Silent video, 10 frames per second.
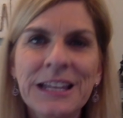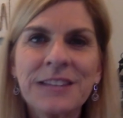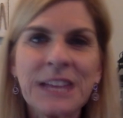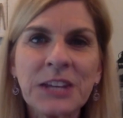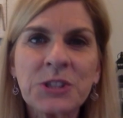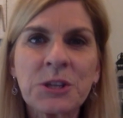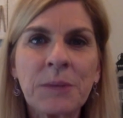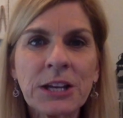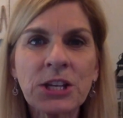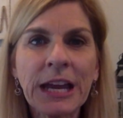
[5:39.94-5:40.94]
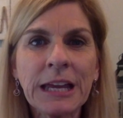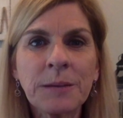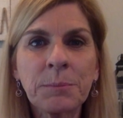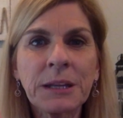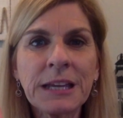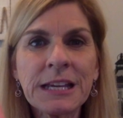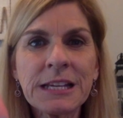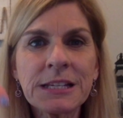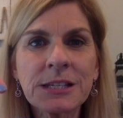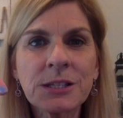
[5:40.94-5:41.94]
Thank you so much, and
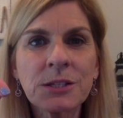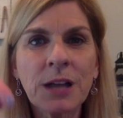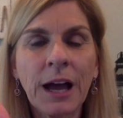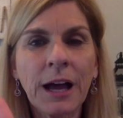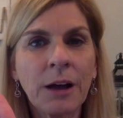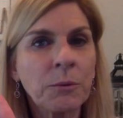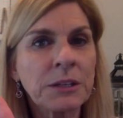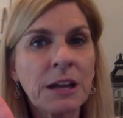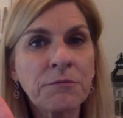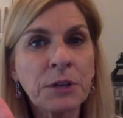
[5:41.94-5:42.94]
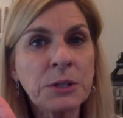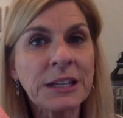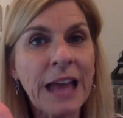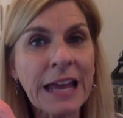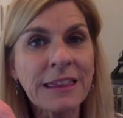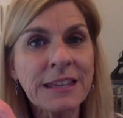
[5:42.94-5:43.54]
please, would love for you to like